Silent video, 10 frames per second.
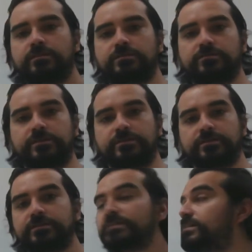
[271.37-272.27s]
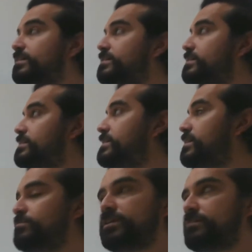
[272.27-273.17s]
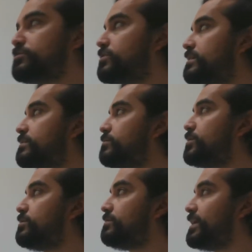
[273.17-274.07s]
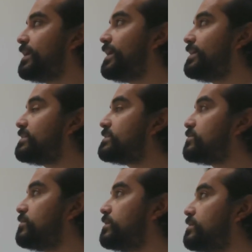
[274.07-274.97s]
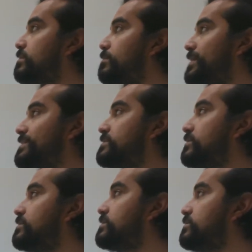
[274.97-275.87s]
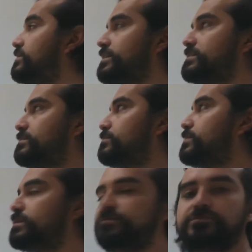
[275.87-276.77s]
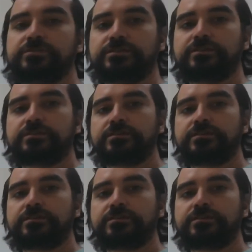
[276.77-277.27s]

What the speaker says: All right. Now we have a trinomial of 8x squared minus 32x plus 14.